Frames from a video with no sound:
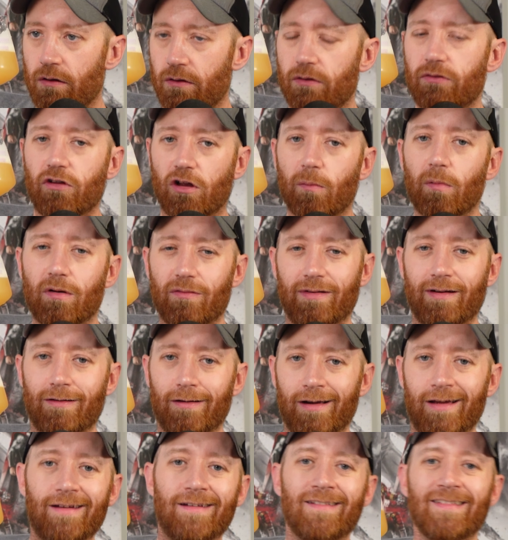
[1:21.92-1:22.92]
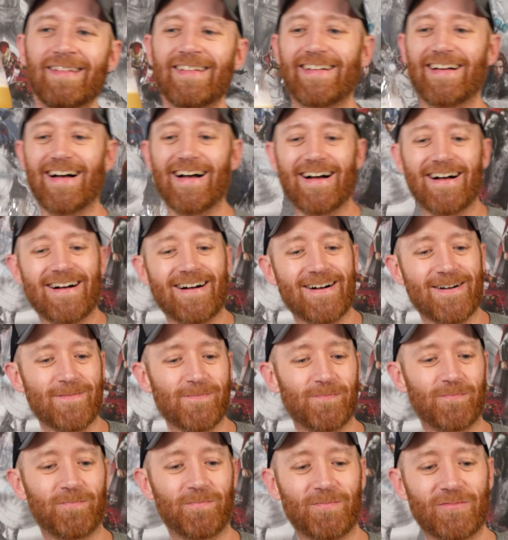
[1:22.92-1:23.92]
Still about a finger of head.
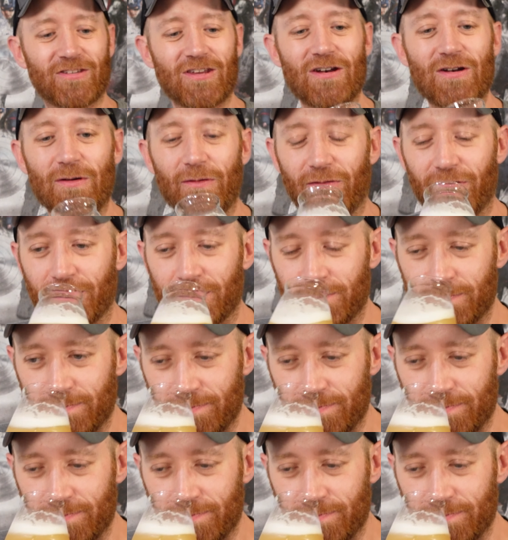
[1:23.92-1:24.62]
Um, it's got a nose.